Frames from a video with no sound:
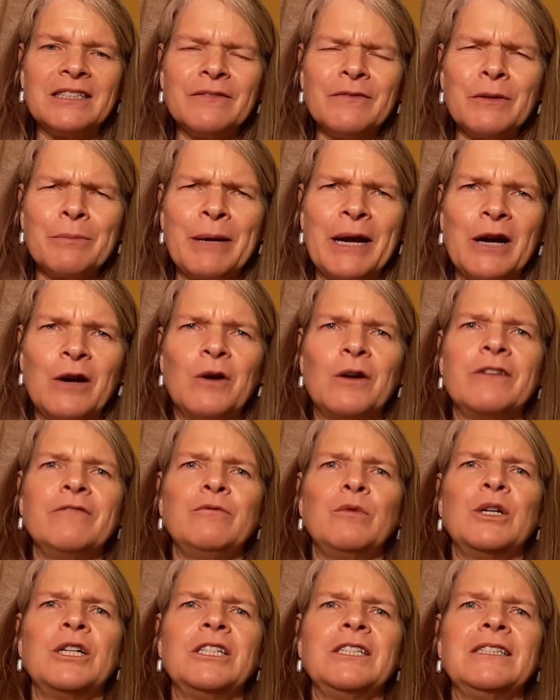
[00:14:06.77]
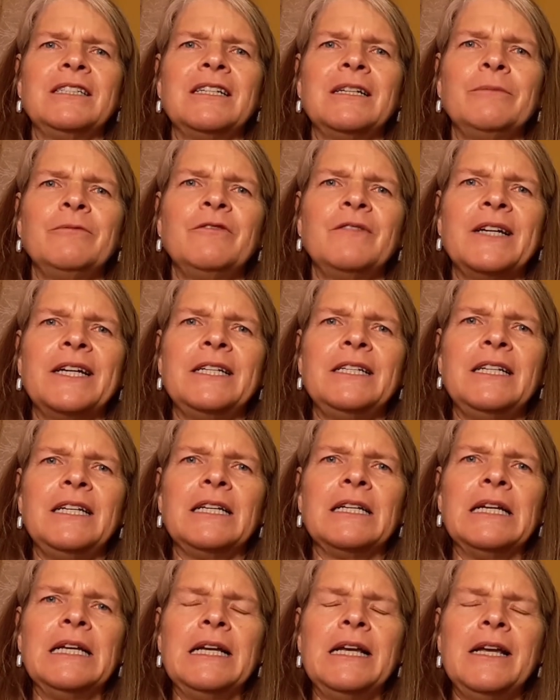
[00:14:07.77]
of the power of words, and I'm finding